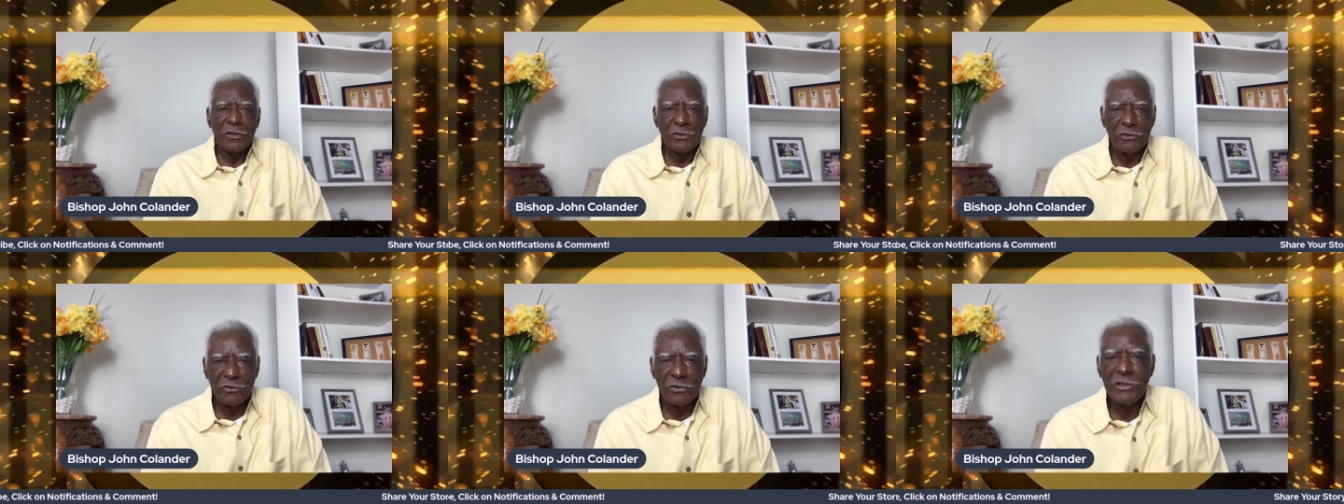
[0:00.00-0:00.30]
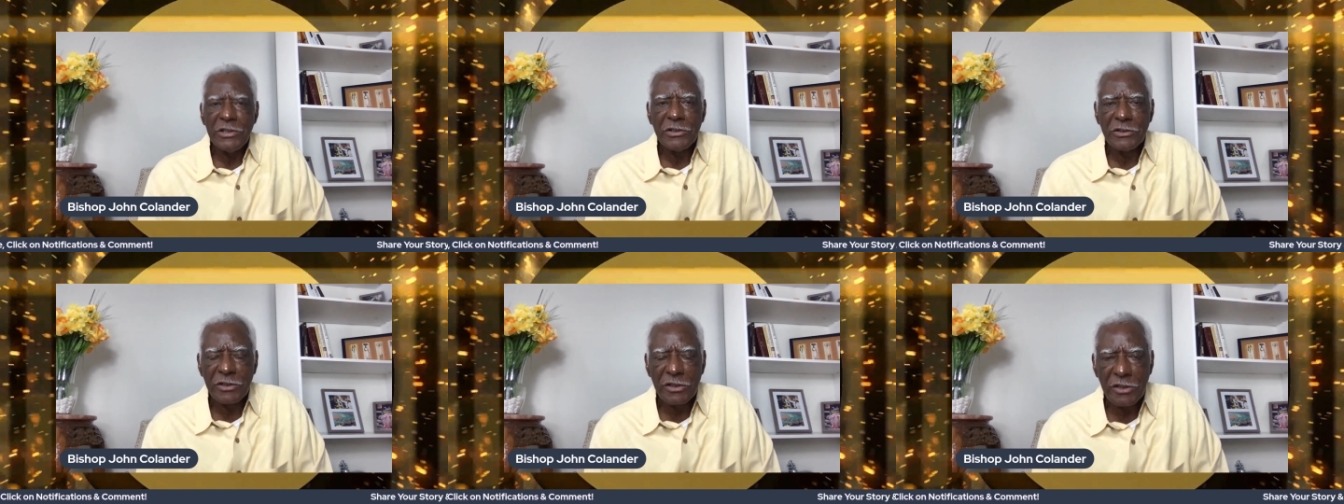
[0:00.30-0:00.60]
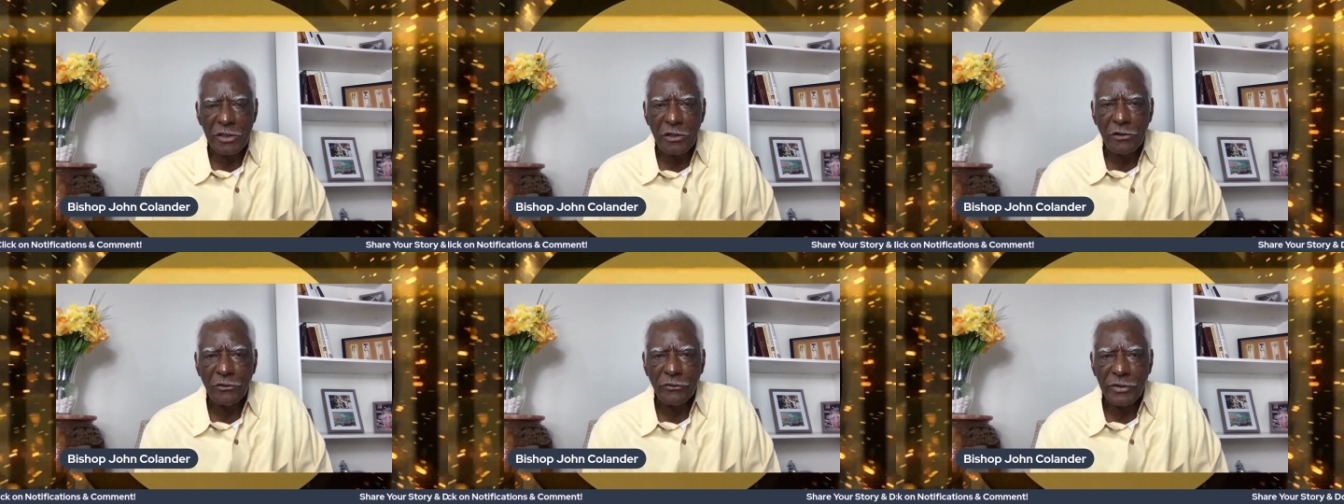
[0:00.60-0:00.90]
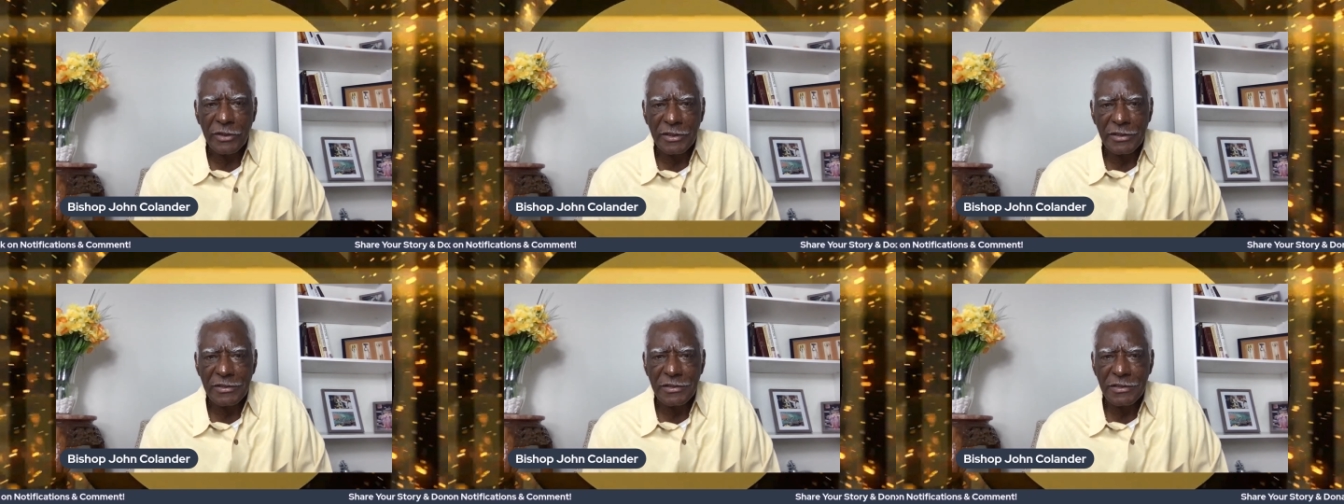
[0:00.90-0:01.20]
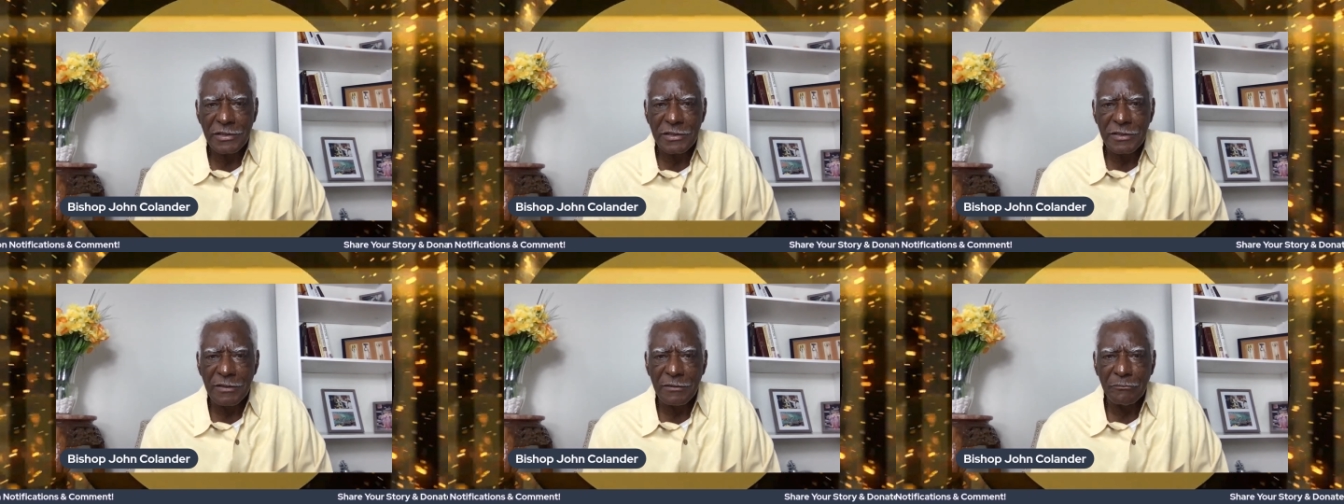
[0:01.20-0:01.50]
You need to know
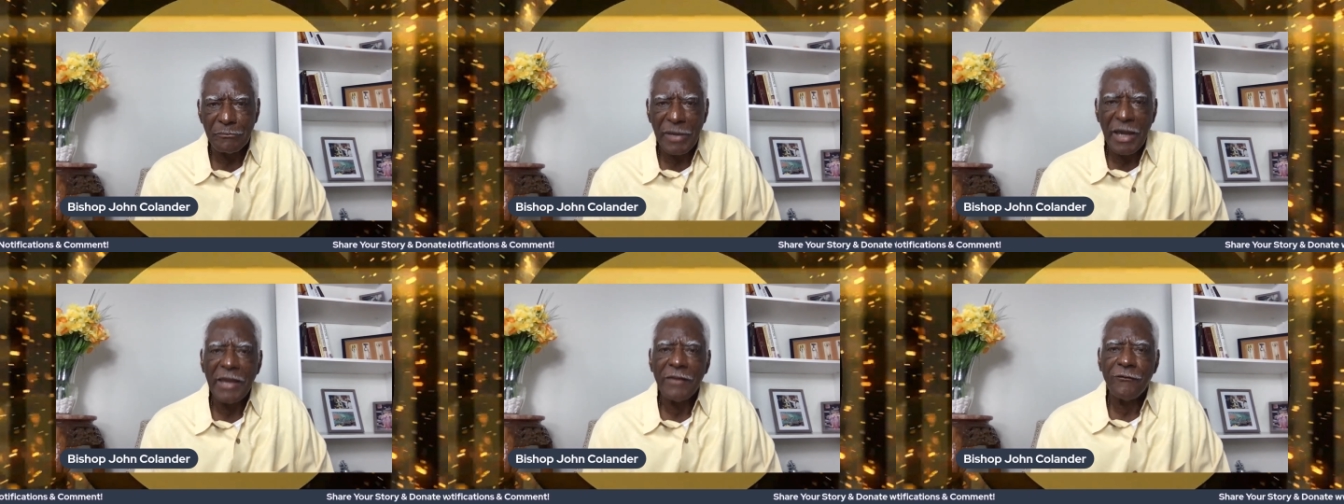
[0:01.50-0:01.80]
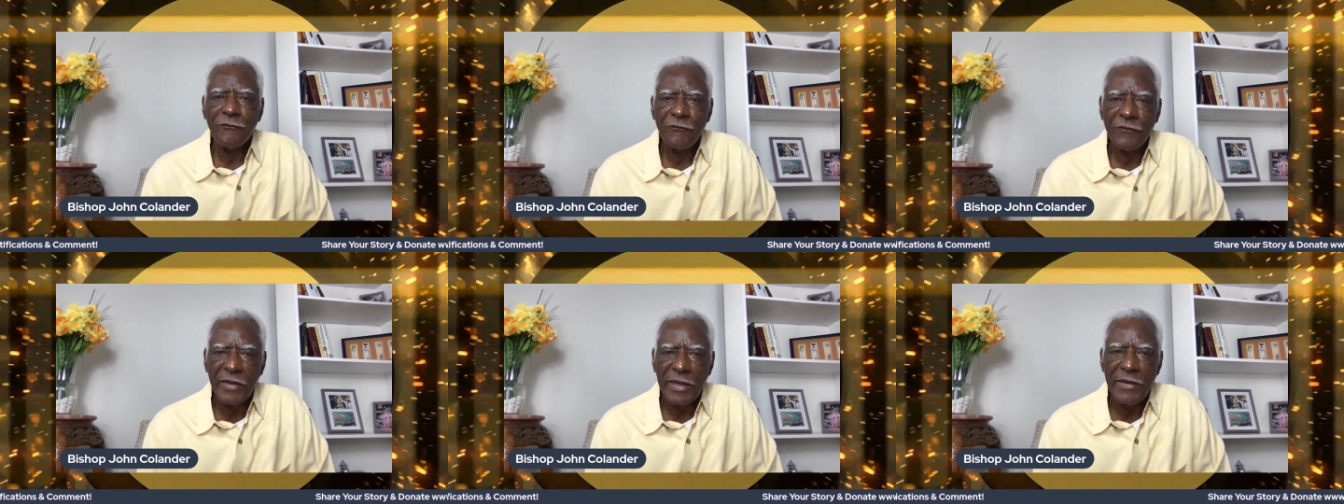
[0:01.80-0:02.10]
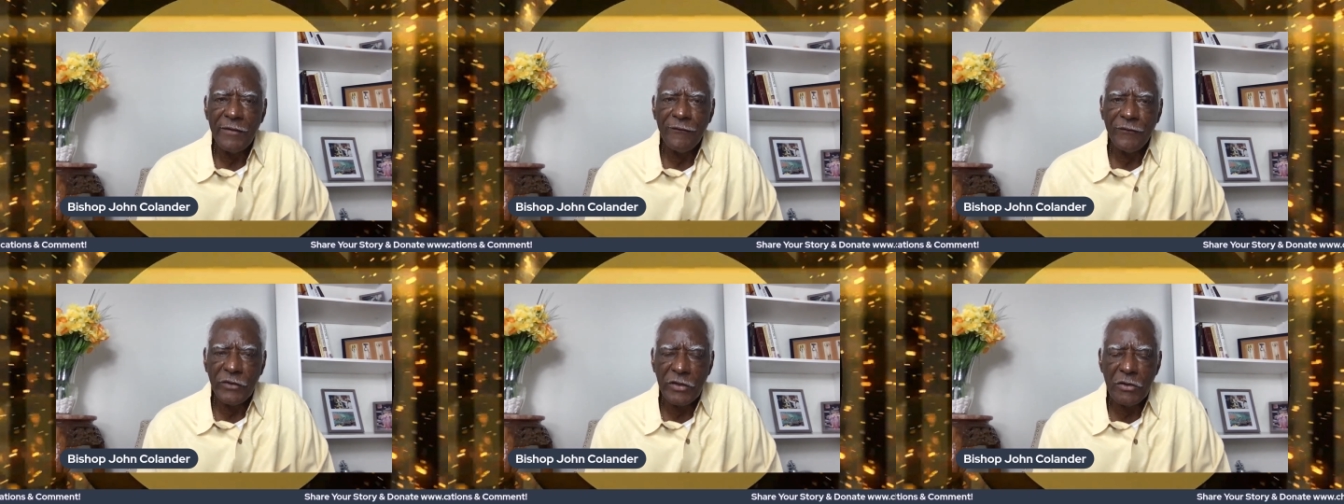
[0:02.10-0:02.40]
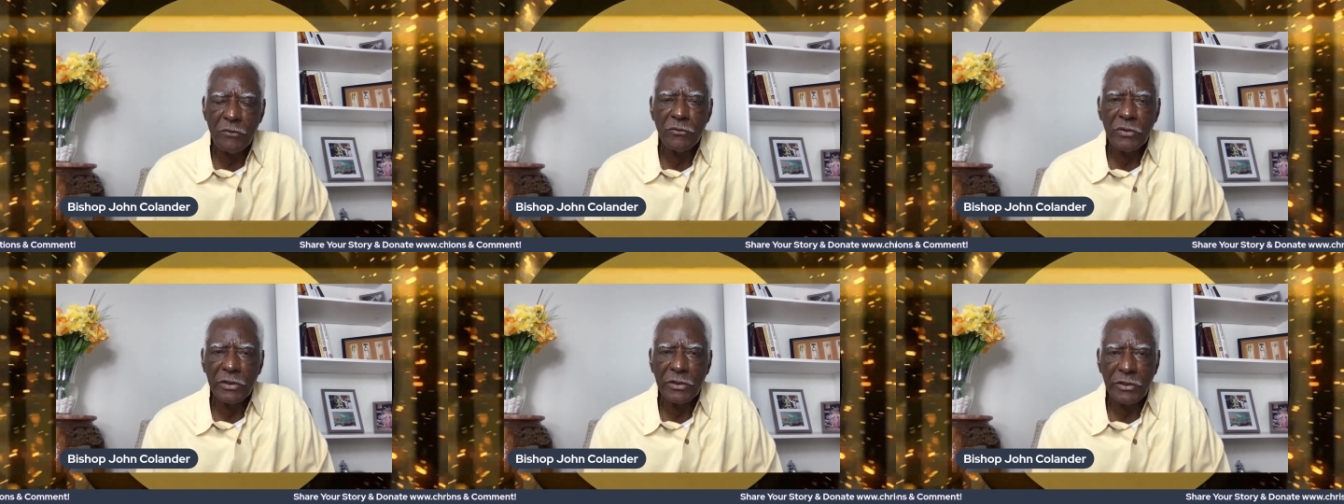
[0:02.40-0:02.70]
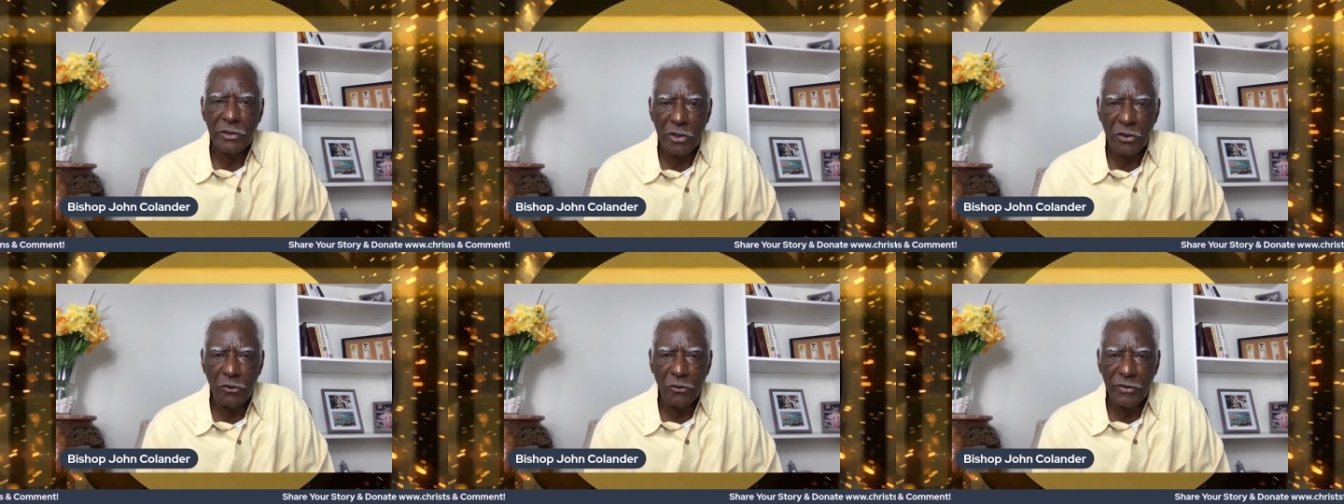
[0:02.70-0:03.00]
this. By faith, you would
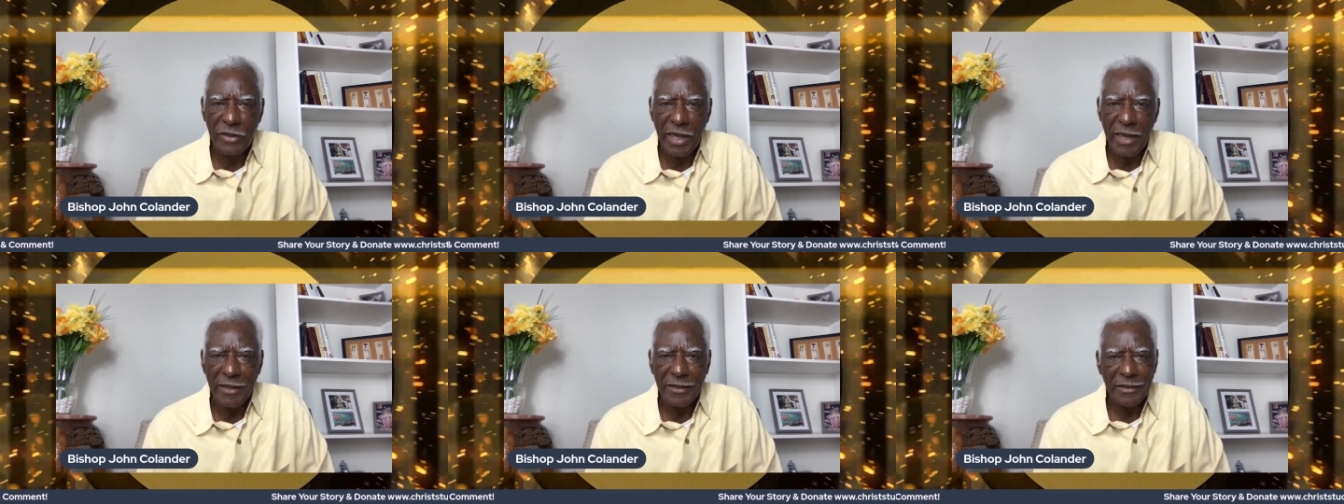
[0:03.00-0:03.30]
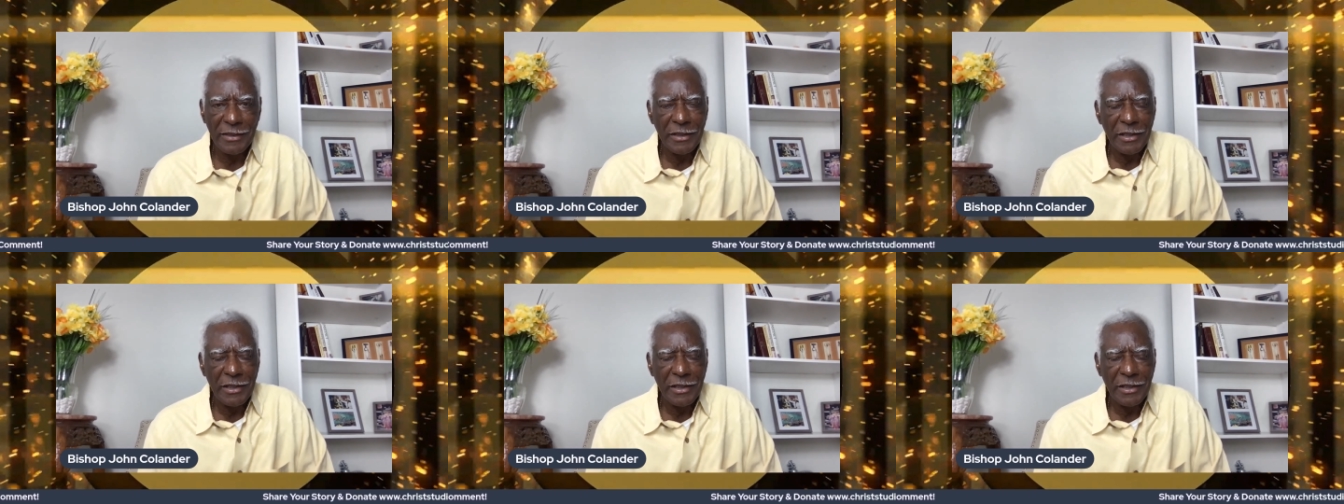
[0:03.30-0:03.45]
know that